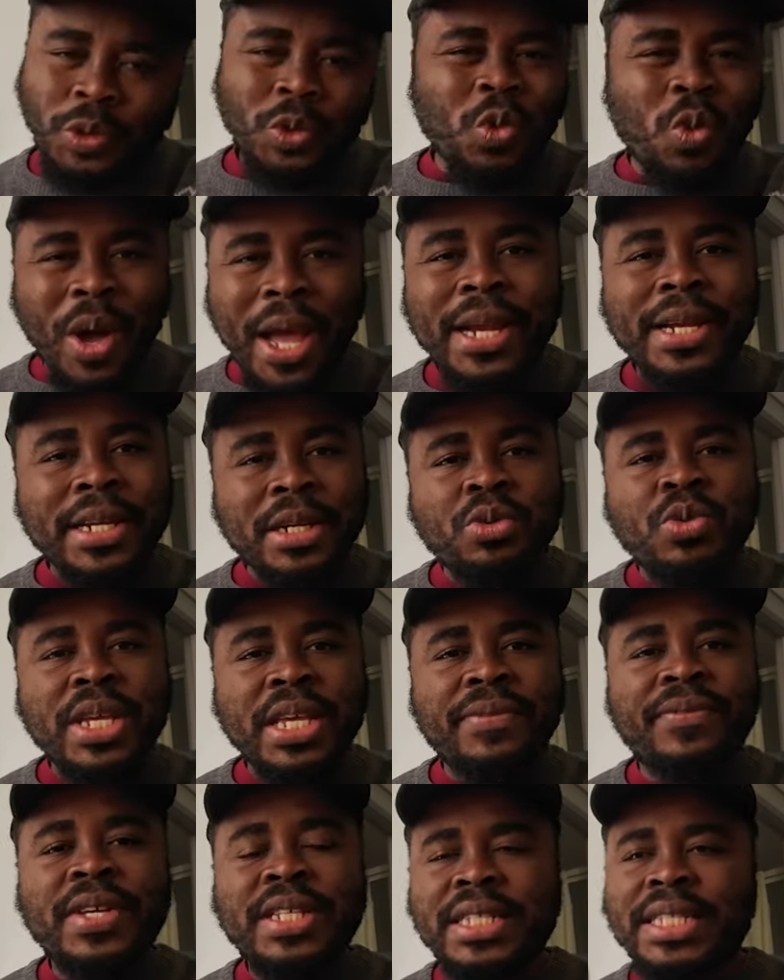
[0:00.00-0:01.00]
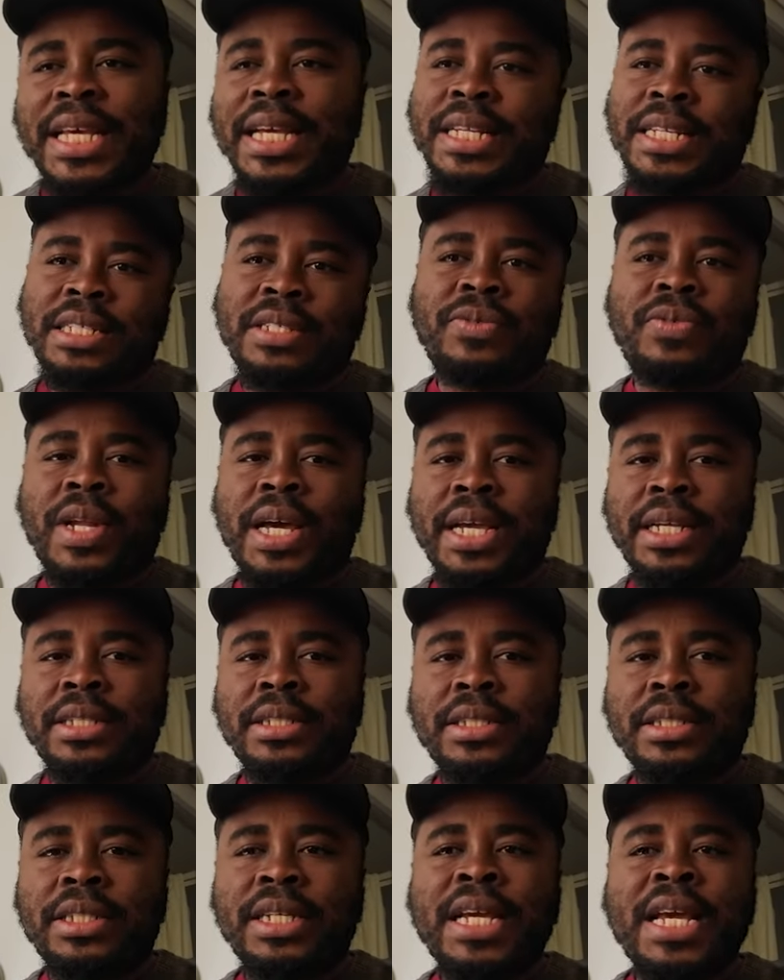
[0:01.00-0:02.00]
Why did we even take this flight?
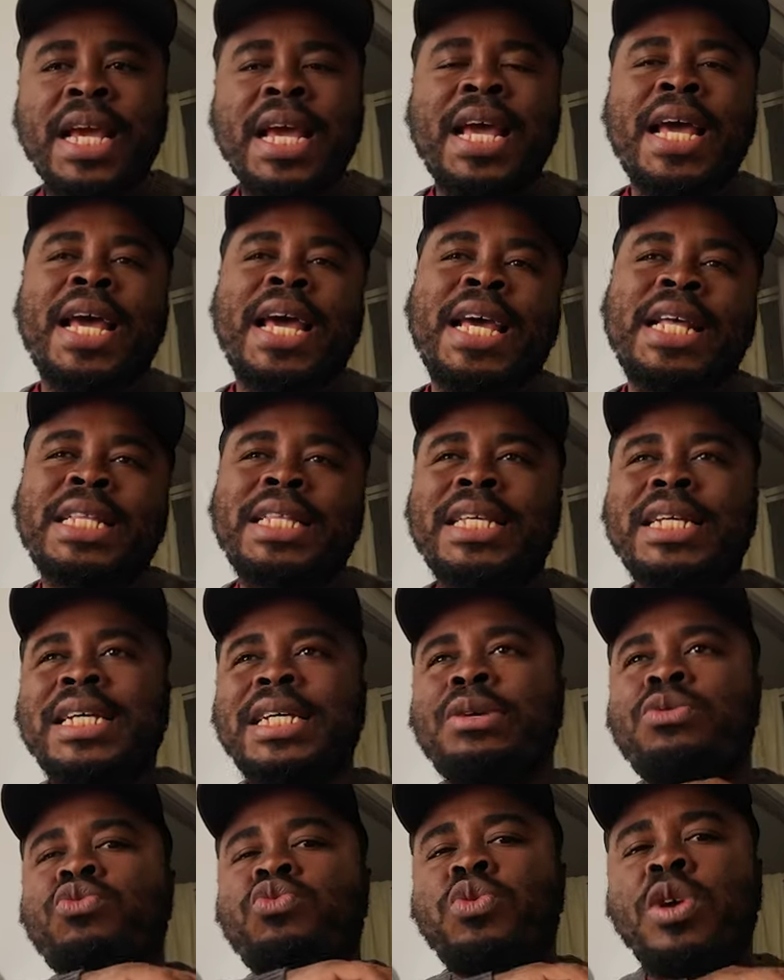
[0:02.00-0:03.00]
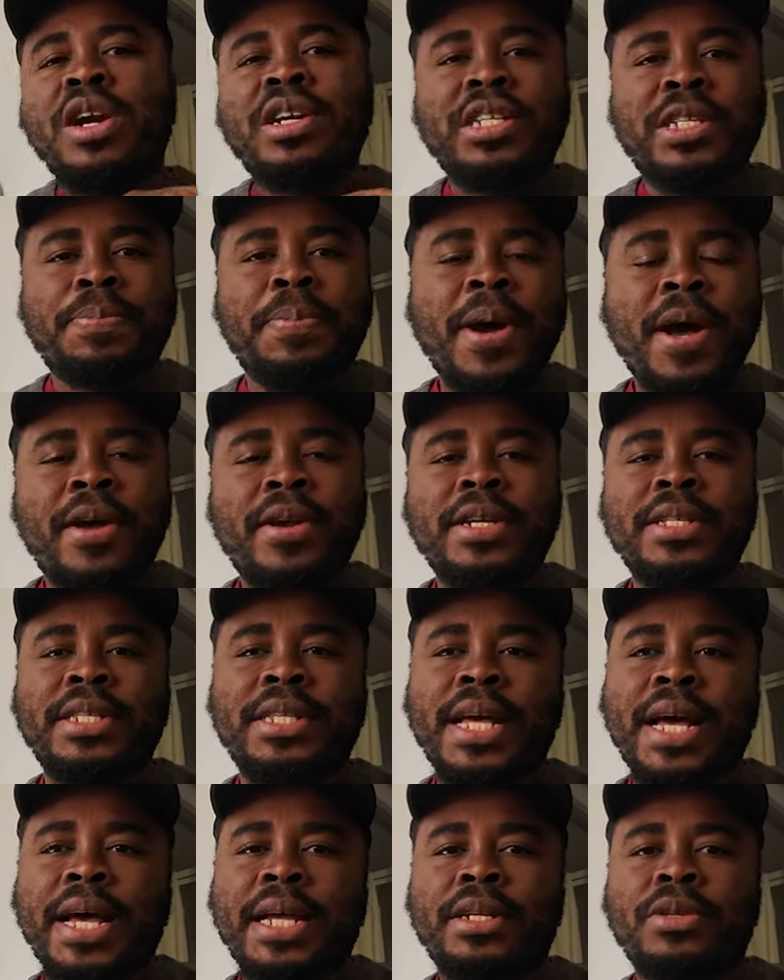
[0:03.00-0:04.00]
And the worst part is
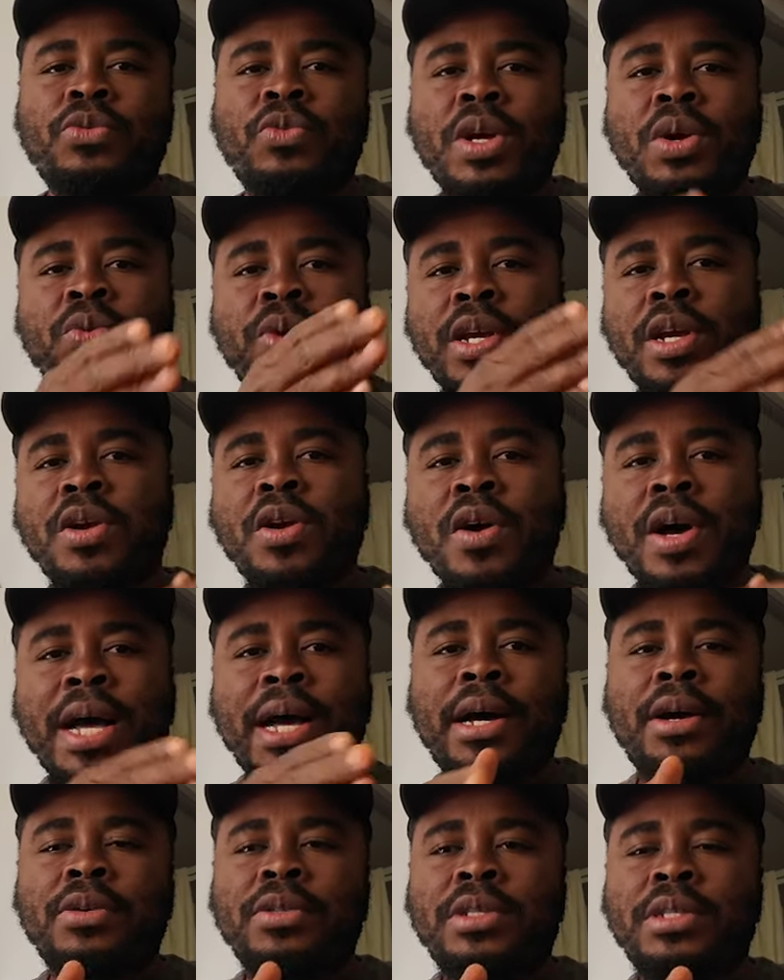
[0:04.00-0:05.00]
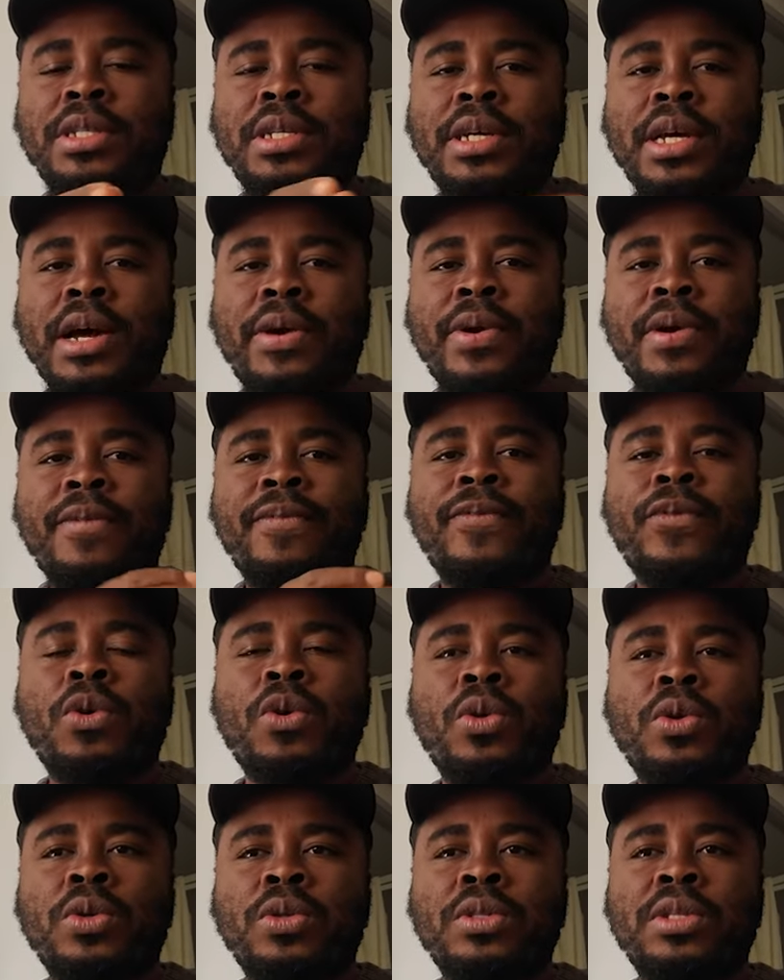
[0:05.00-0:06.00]
that when we got out around
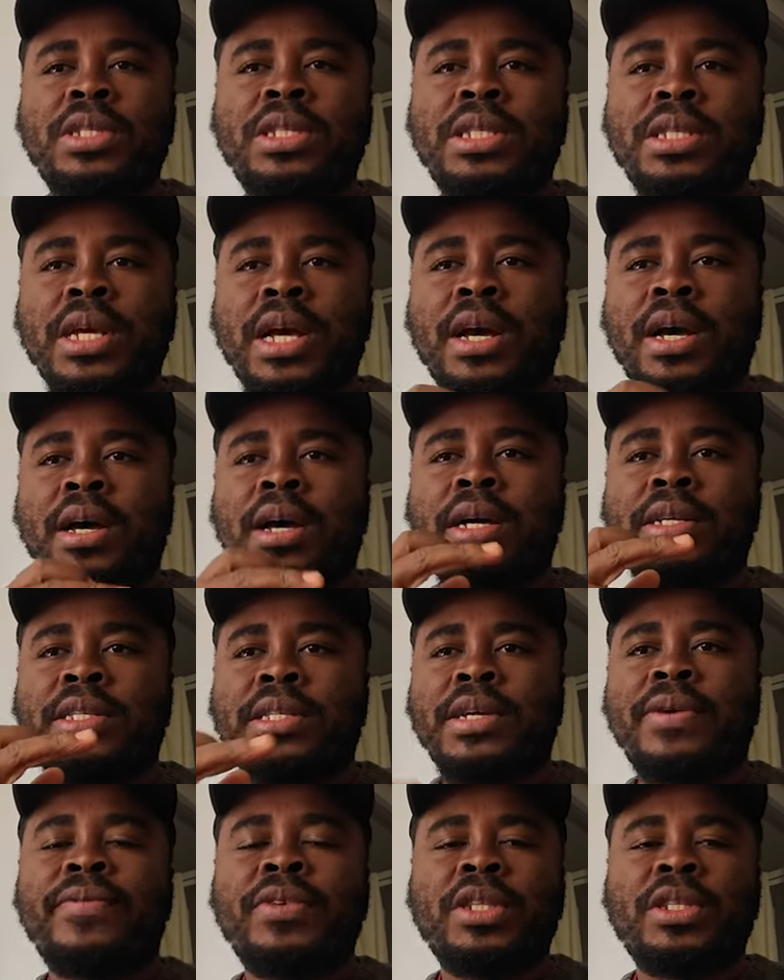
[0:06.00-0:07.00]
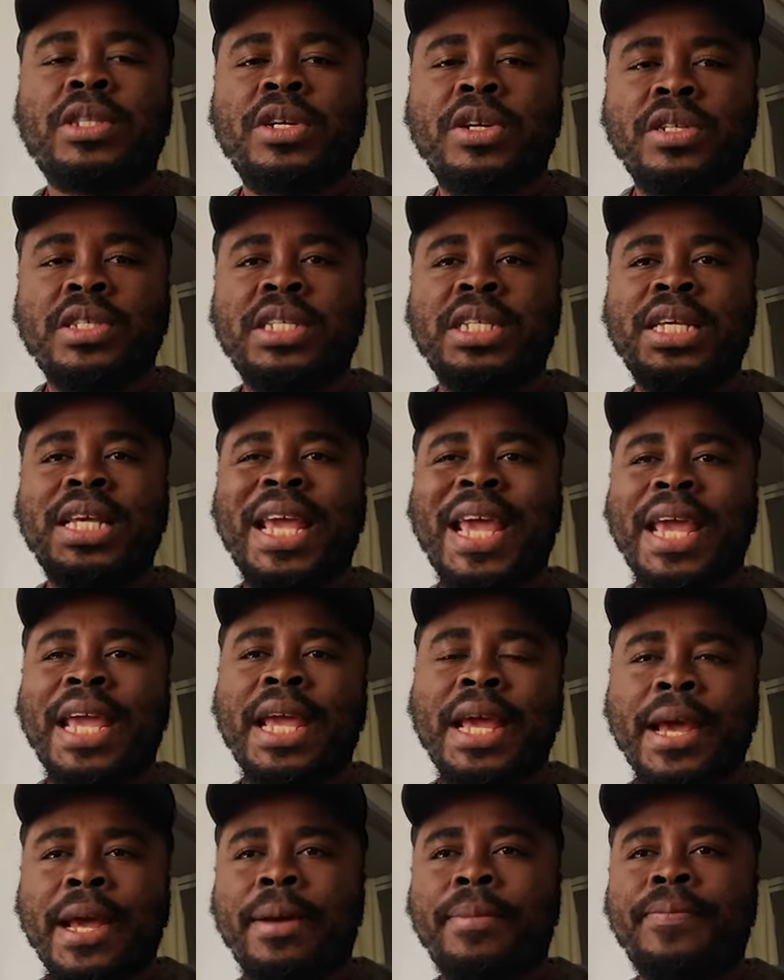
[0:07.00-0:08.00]
7:30
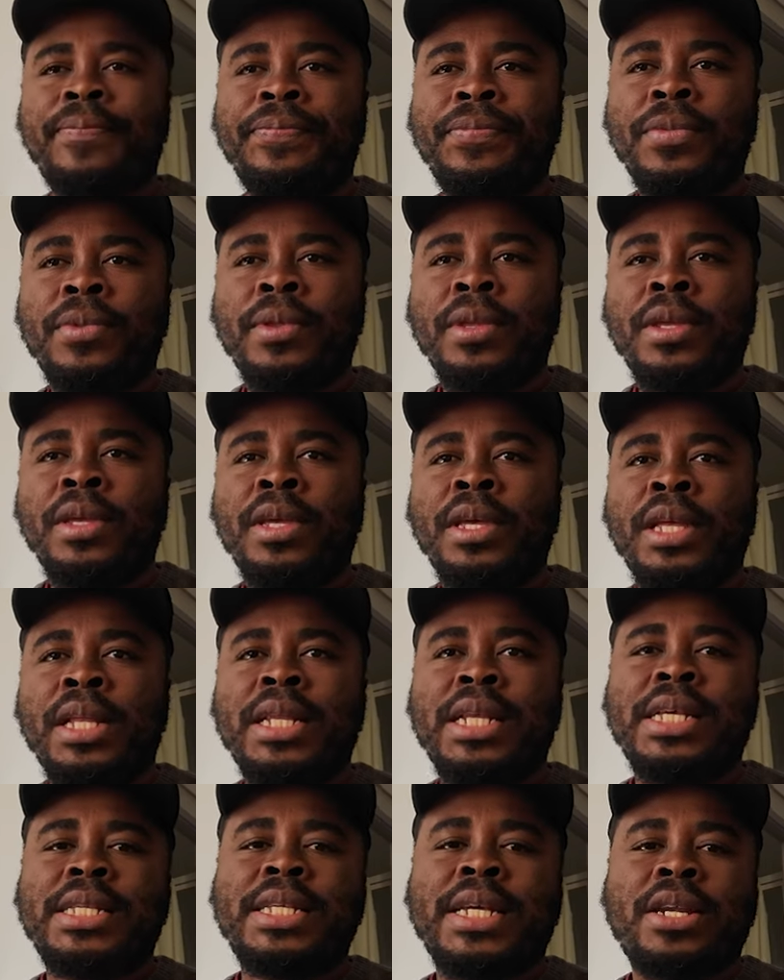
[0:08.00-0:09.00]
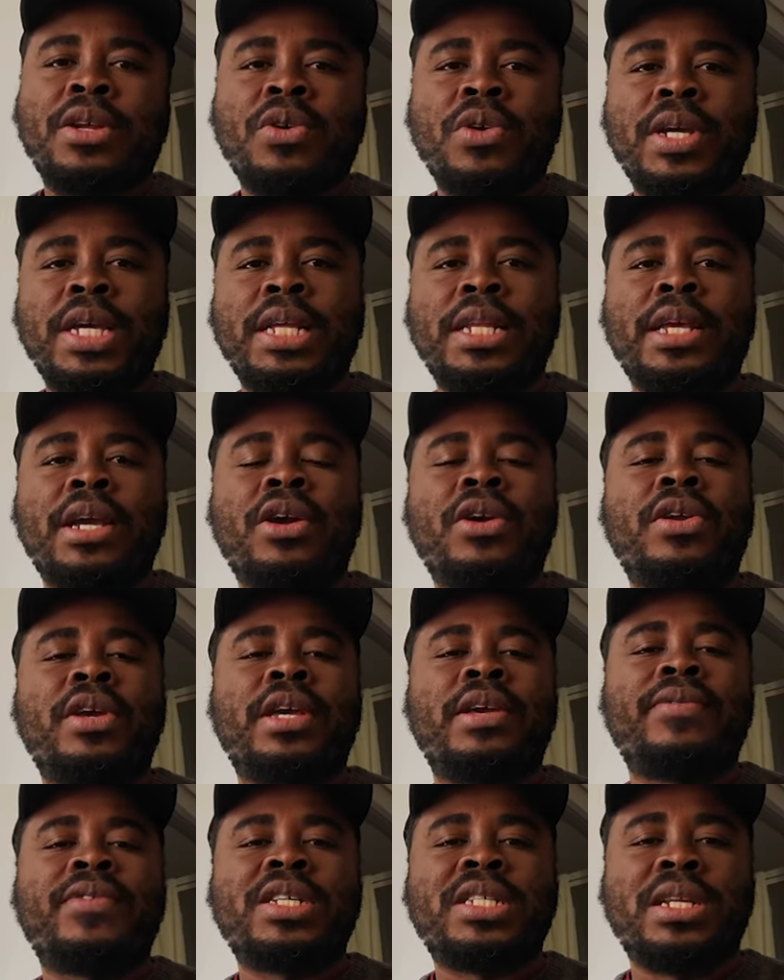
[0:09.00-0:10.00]
a.m., they said, okay, they're gonna
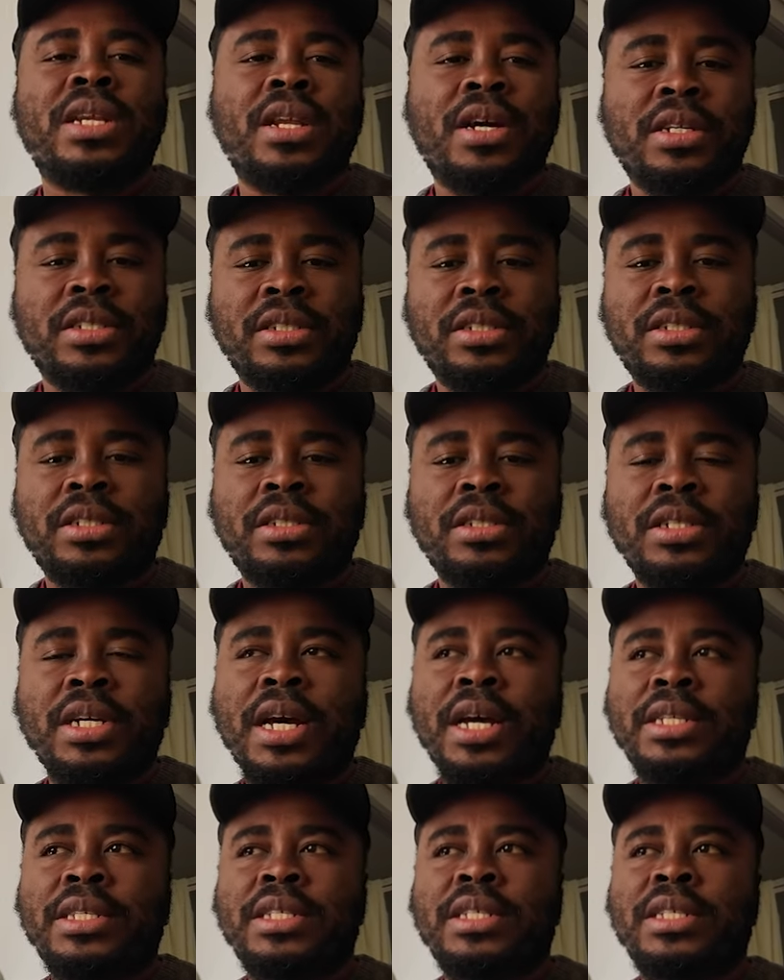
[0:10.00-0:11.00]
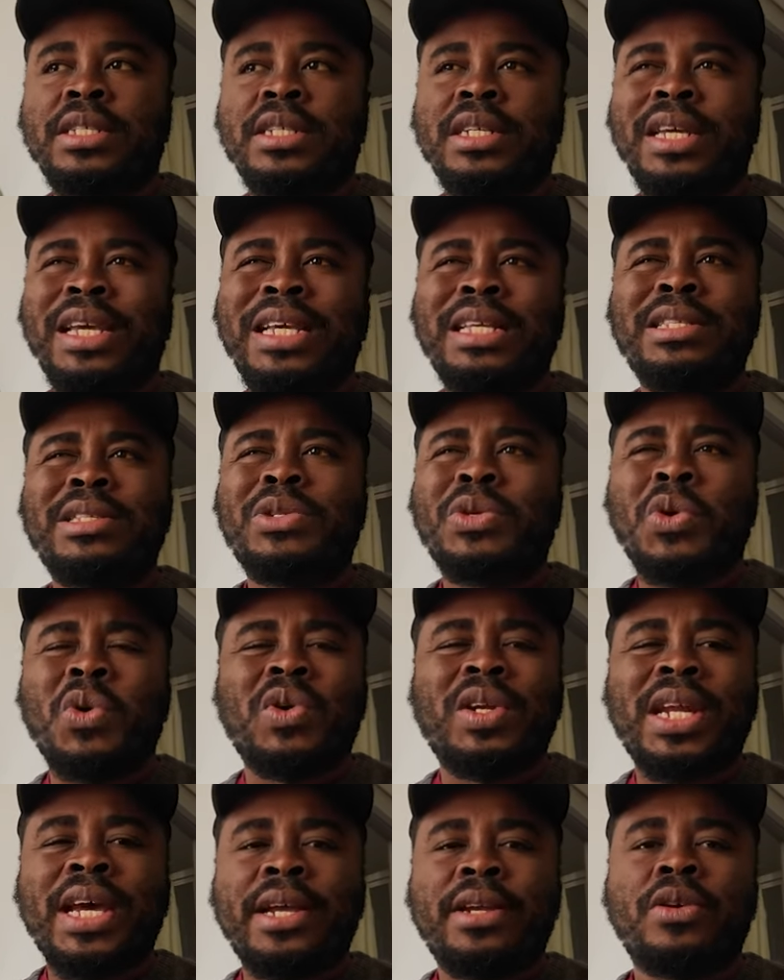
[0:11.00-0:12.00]
give us lunch at 8
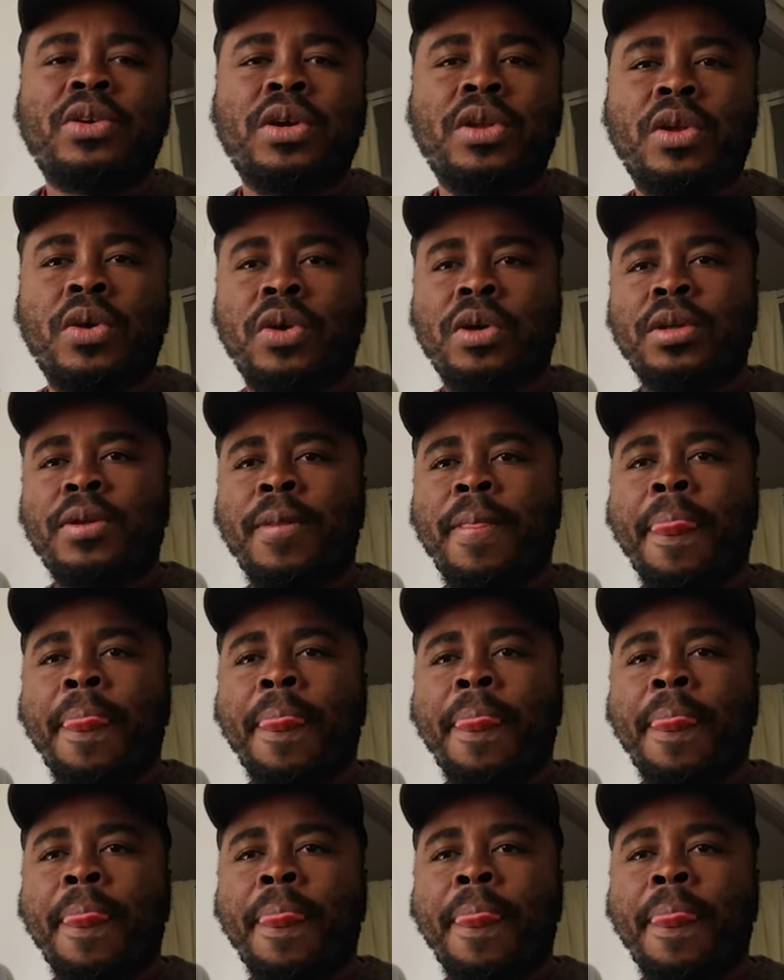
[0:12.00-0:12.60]
or 9 o'clock.